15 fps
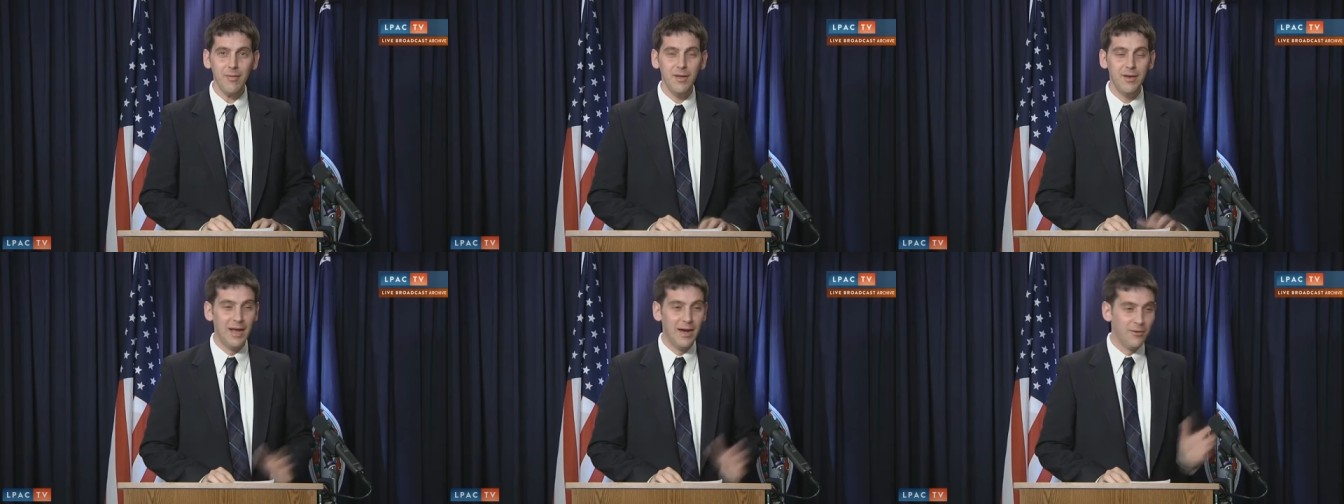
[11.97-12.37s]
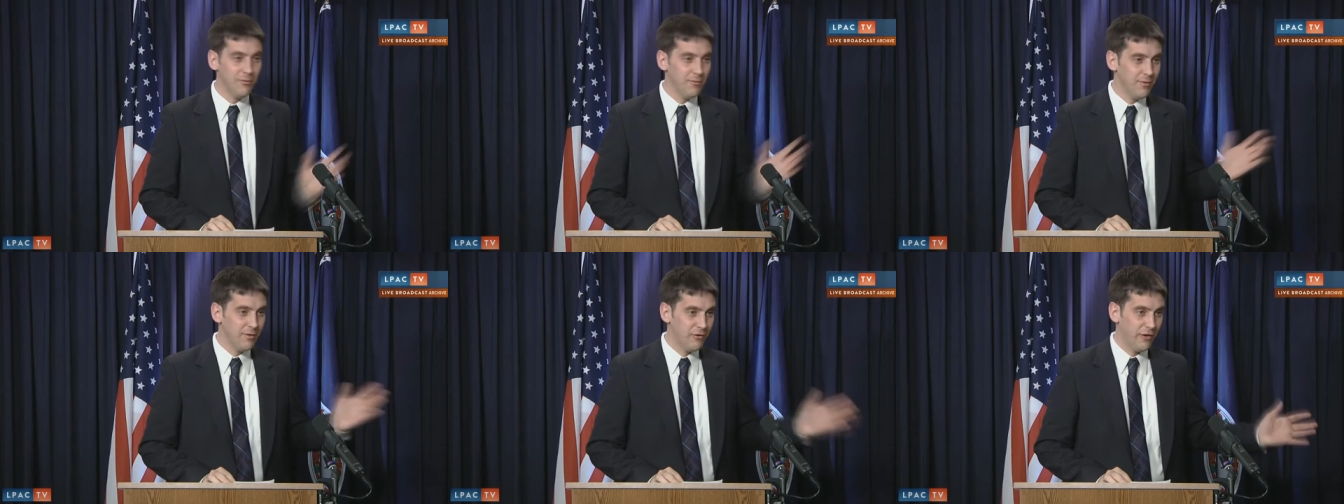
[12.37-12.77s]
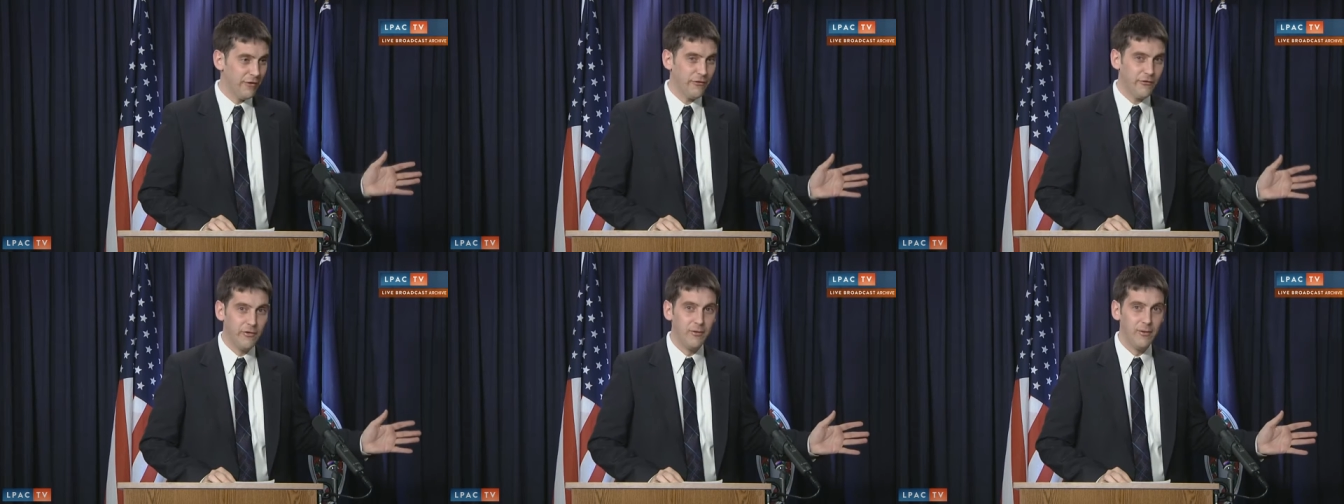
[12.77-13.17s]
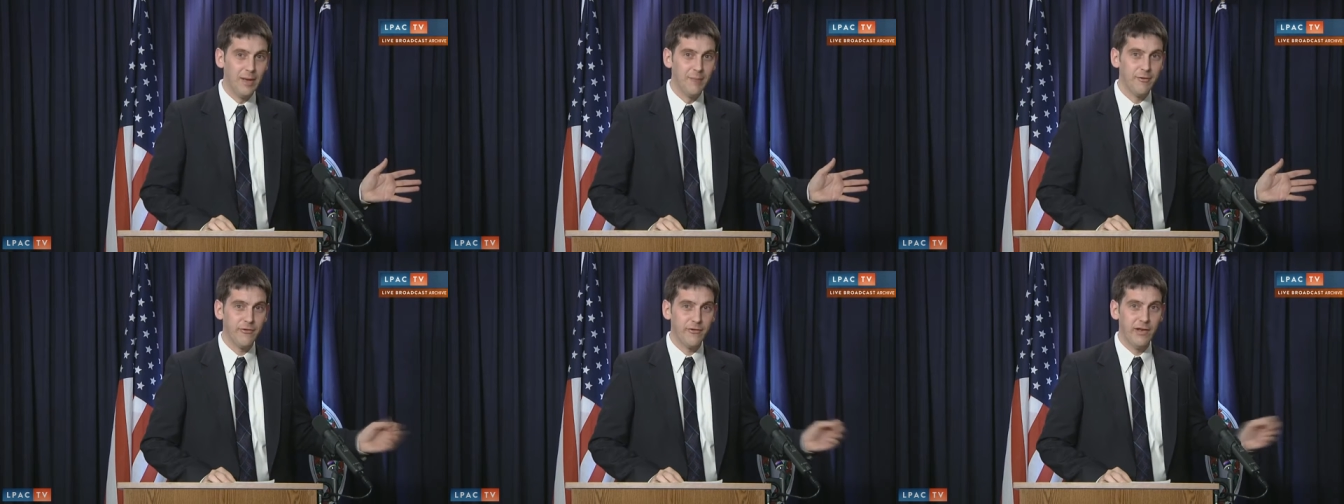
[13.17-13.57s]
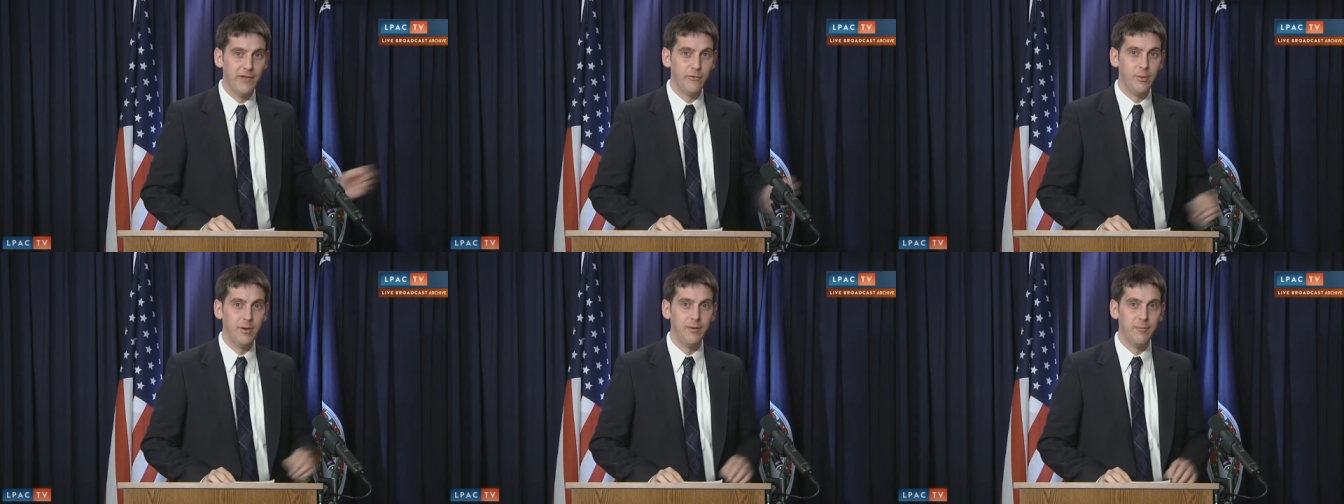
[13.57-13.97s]
Now, just to
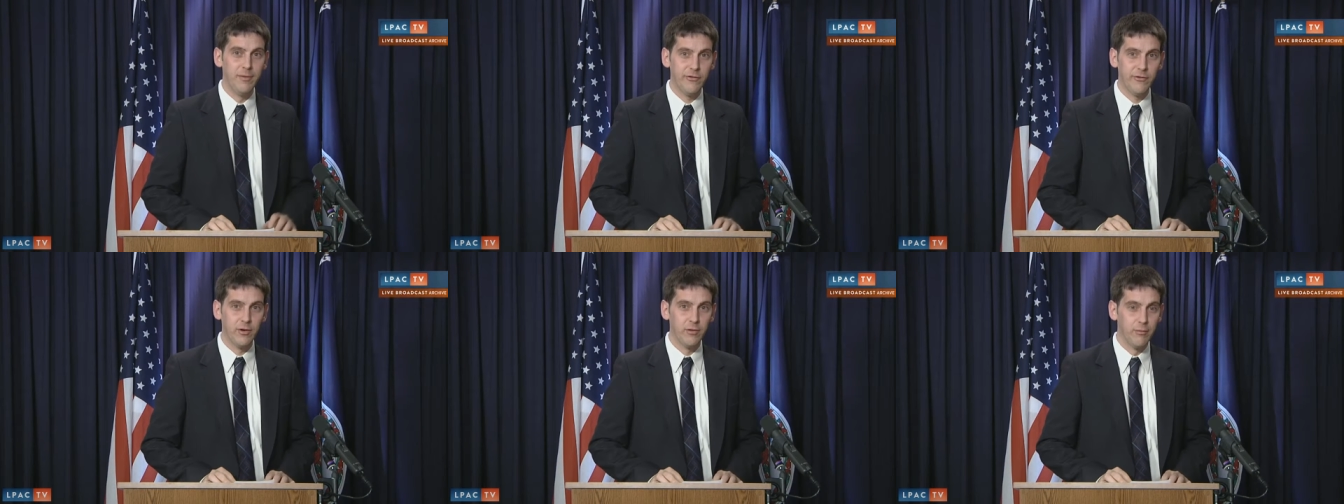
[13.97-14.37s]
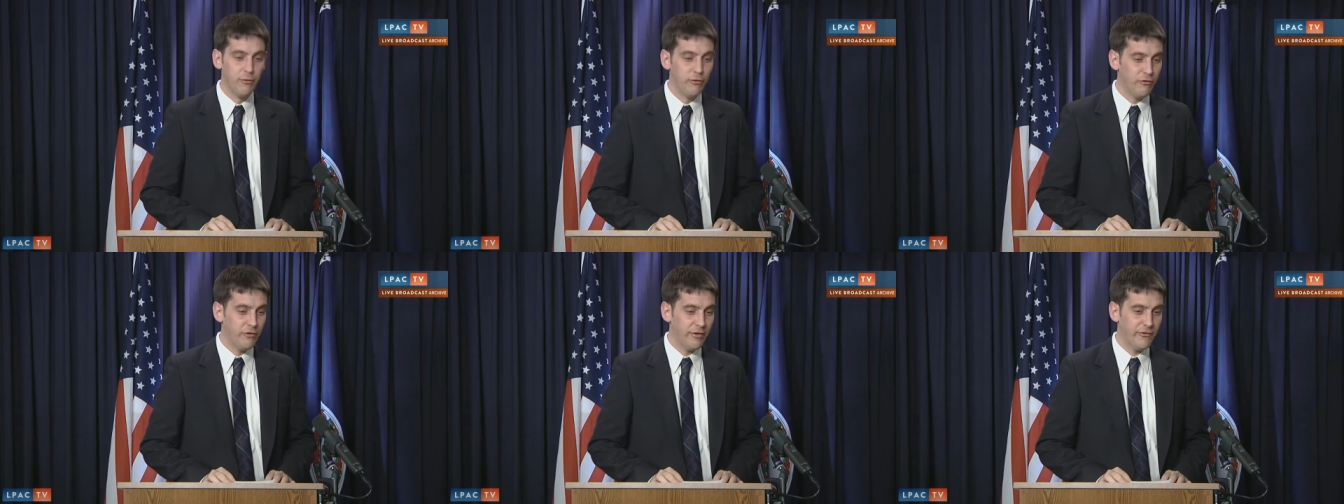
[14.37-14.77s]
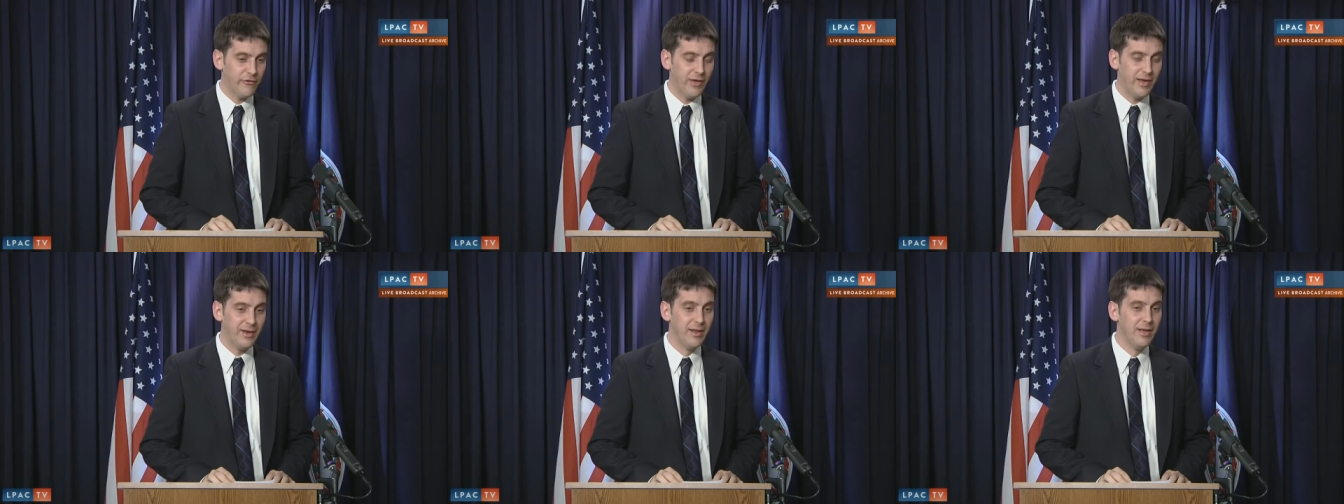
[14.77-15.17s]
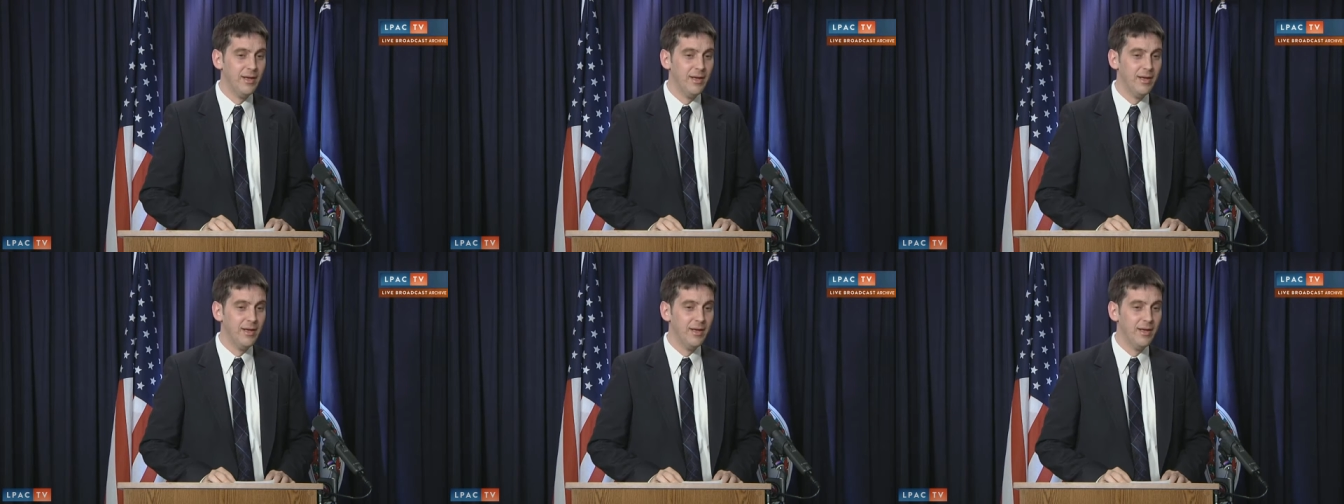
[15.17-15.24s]
emphasize what Mr. LaRouche just said,